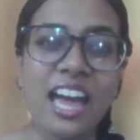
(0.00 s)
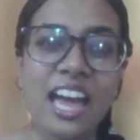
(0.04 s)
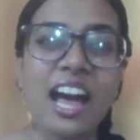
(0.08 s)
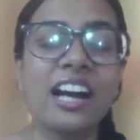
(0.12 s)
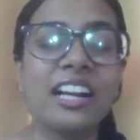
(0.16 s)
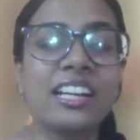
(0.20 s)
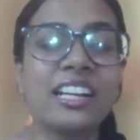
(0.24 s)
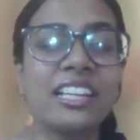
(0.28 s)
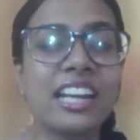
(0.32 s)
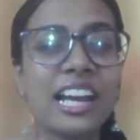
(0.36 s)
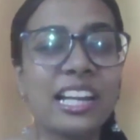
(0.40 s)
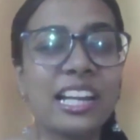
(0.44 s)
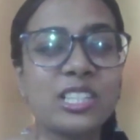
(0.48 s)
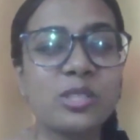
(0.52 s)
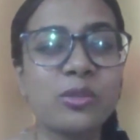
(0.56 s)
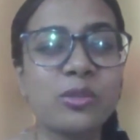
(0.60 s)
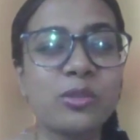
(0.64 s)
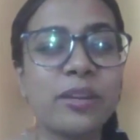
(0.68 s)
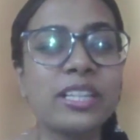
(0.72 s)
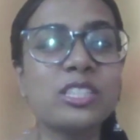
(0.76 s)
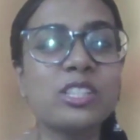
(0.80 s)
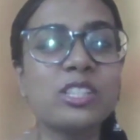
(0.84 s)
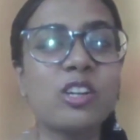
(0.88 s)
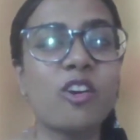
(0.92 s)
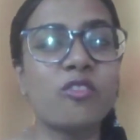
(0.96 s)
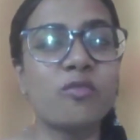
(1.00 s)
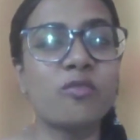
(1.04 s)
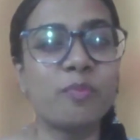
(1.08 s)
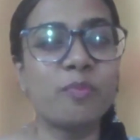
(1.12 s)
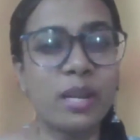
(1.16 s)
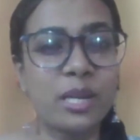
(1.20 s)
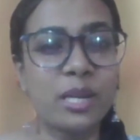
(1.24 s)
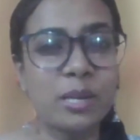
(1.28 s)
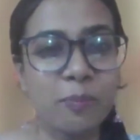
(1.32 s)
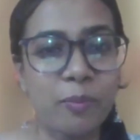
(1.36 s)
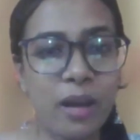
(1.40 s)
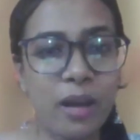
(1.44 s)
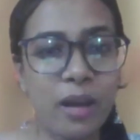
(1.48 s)
A graduate of
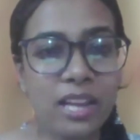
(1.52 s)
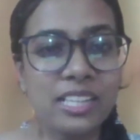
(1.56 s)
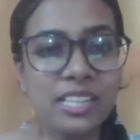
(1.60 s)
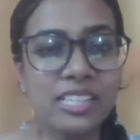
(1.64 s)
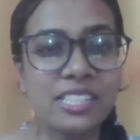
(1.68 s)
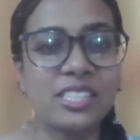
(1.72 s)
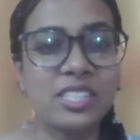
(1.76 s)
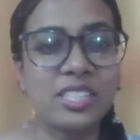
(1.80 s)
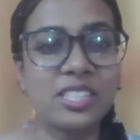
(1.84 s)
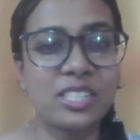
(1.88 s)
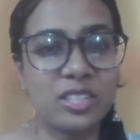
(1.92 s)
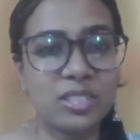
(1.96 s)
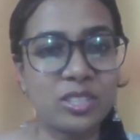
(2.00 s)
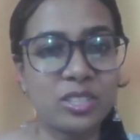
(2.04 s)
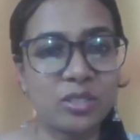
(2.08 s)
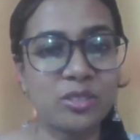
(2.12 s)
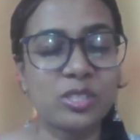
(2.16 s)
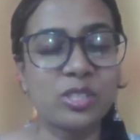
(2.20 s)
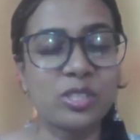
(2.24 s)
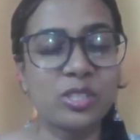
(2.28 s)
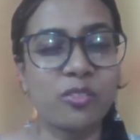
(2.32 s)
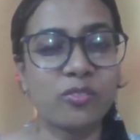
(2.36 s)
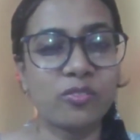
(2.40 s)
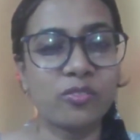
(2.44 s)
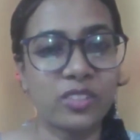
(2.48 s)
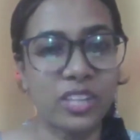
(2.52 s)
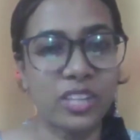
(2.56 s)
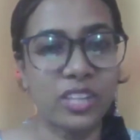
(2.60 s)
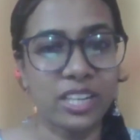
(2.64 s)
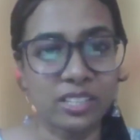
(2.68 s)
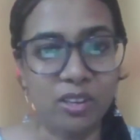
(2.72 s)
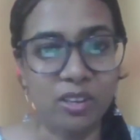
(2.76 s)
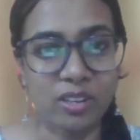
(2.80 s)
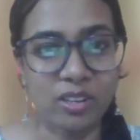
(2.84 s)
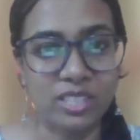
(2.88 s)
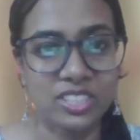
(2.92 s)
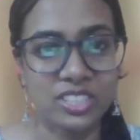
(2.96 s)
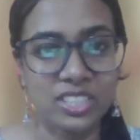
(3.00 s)
Manipal Institute of
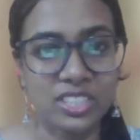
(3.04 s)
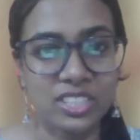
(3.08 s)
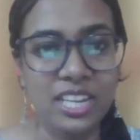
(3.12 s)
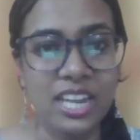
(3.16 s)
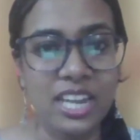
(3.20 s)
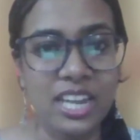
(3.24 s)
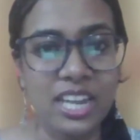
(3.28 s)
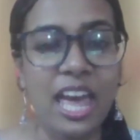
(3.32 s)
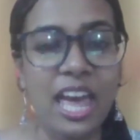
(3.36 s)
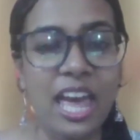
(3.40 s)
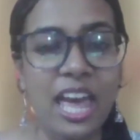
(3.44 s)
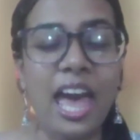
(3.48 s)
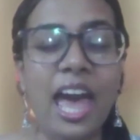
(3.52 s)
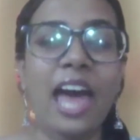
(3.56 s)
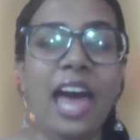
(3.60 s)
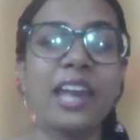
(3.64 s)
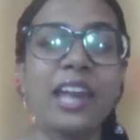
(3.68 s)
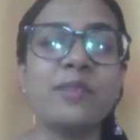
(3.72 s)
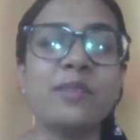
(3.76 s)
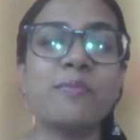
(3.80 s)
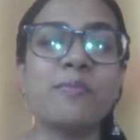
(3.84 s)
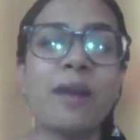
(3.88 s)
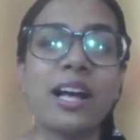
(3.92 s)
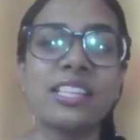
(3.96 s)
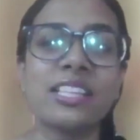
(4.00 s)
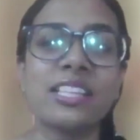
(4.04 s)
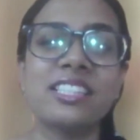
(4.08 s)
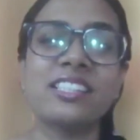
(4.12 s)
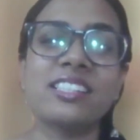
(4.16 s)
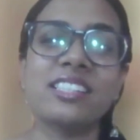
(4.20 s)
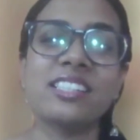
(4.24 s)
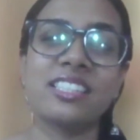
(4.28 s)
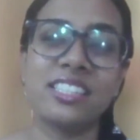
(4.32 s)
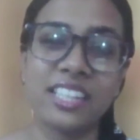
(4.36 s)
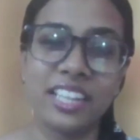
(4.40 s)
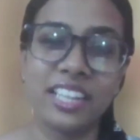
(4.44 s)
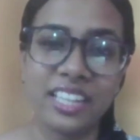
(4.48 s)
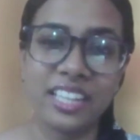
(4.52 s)
Technology and a
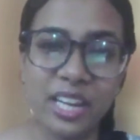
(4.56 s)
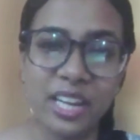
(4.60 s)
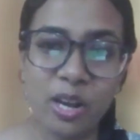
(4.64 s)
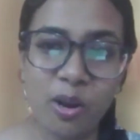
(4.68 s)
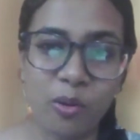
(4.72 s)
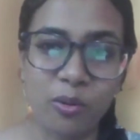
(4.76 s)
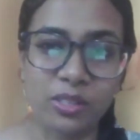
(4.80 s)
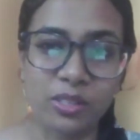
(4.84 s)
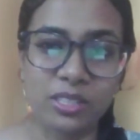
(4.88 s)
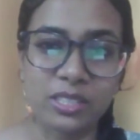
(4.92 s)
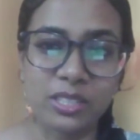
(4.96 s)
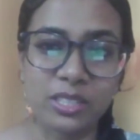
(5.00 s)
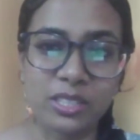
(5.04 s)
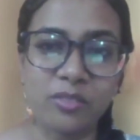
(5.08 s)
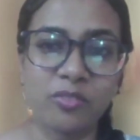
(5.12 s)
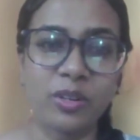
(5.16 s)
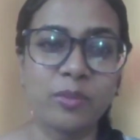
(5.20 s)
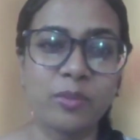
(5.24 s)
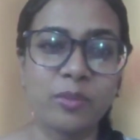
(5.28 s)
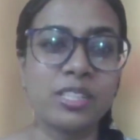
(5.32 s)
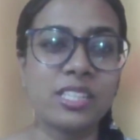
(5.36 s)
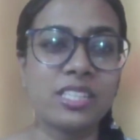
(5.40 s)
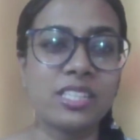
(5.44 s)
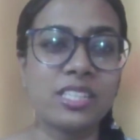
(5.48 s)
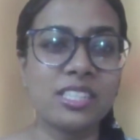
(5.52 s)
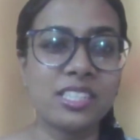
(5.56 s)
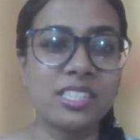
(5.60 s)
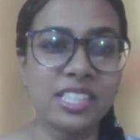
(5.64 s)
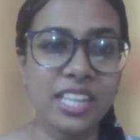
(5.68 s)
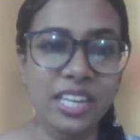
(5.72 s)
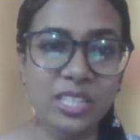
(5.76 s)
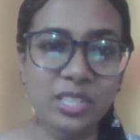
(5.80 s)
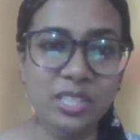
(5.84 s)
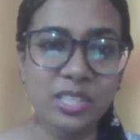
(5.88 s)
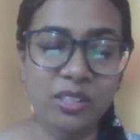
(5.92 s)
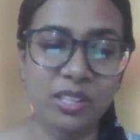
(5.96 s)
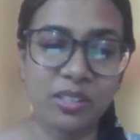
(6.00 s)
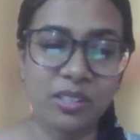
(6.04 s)
master's degree holder from the
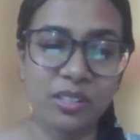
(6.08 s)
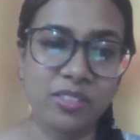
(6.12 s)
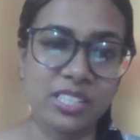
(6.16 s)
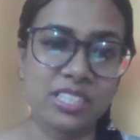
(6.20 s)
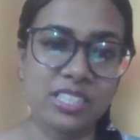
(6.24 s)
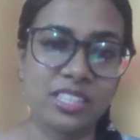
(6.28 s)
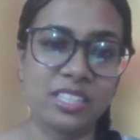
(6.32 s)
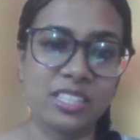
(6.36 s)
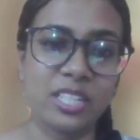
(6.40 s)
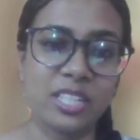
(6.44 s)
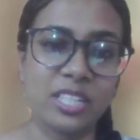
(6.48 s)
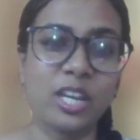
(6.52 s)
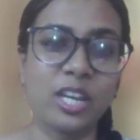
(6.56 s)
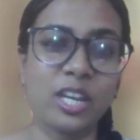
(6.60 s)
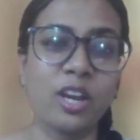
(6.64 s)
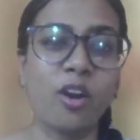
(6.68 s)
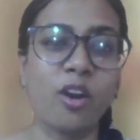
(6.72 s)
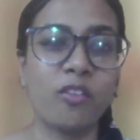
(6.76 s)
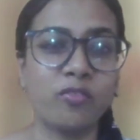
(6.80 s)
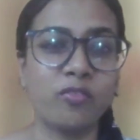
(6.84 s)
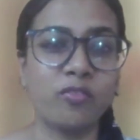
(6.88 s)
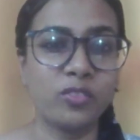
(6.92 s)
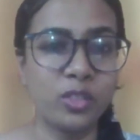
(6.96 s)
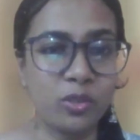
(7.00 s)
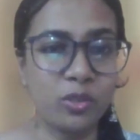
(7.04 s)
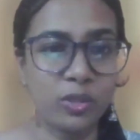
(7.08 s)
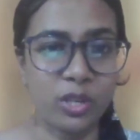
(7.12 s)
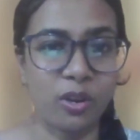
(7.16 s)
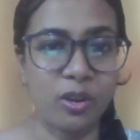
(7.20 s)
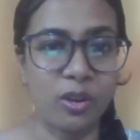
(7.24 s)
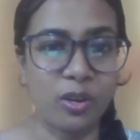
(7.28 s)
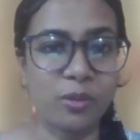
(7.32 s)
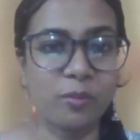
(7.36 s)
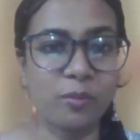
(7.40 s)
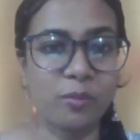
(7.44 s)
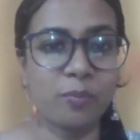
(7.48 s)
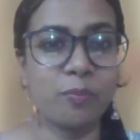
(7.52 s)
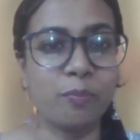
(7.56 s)
State University of New
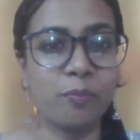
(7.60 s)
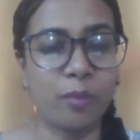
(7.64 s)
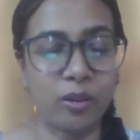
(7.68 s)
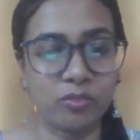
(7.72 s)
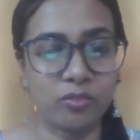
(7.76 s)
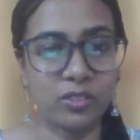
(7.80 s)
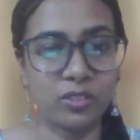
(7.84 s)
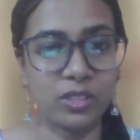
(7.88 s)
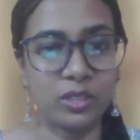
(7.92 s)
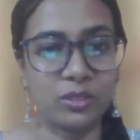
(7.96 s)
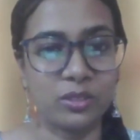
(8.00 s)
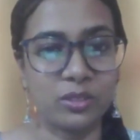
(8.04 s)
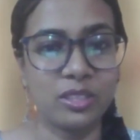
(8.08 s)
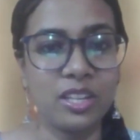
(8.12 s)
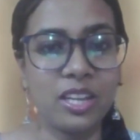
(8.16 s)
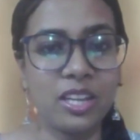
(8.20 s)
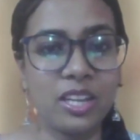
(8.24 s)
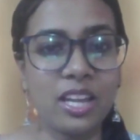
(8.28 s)
York, Buffalo.